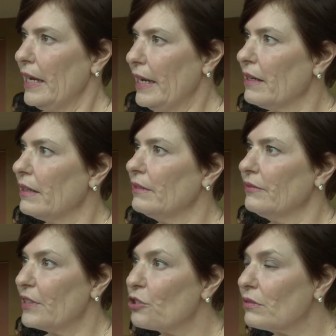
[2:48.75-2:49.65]
And
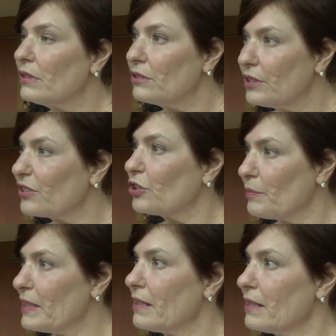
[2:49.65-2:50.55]
visual
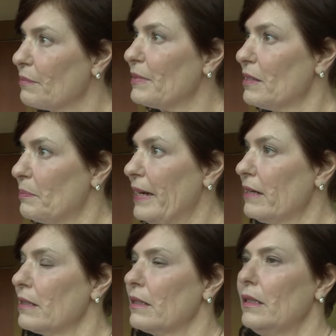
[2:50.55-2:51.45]
disturbances up in
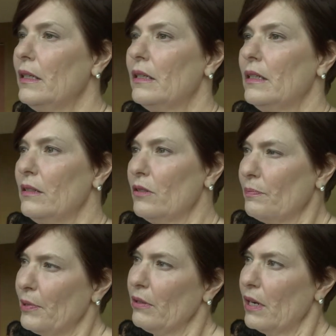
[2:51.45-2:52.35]
space in
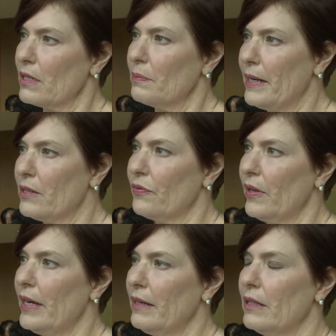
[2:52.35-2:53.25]
prolonged space
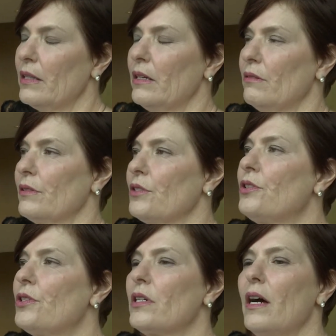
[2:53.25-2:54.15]
flight that we're
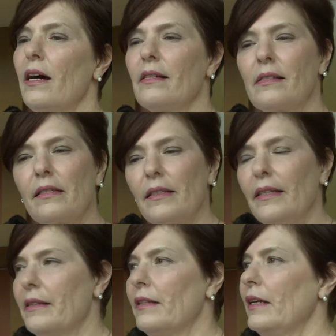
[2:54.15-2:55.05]
just
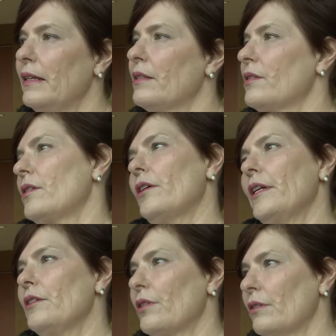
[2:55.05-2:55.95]
it's
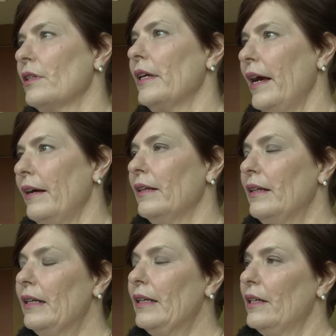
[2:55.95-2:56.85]
starting to look at,
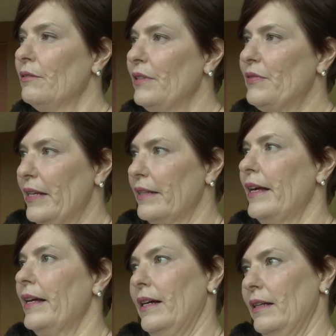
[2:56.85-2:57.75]
mm-hmm. and we've taken
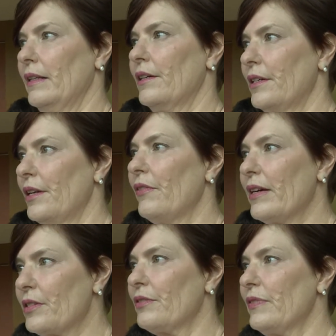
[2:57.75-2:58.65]
that on in the
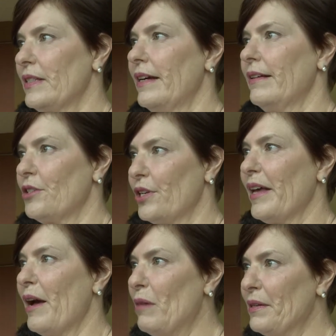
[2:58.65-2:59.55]
cardiovascular physiology
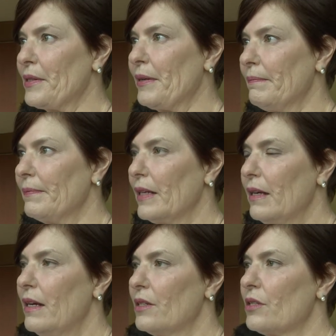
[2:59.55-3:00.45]
lab also.
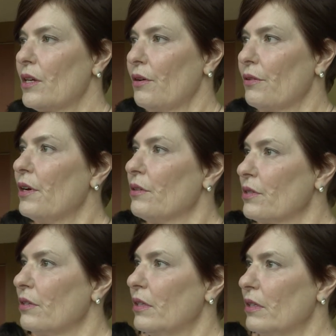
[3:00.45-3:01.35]
Mm-hmm. So
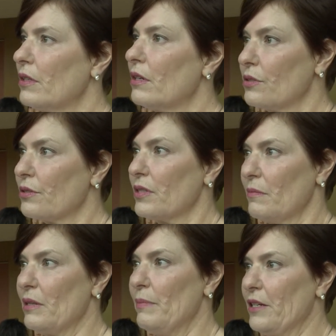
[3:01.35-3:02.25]
those are
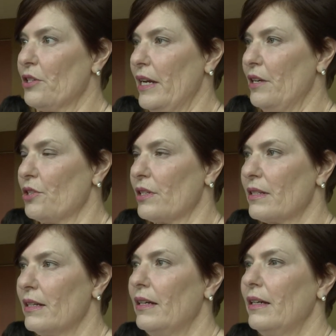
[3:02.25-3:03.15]
some of the big changes.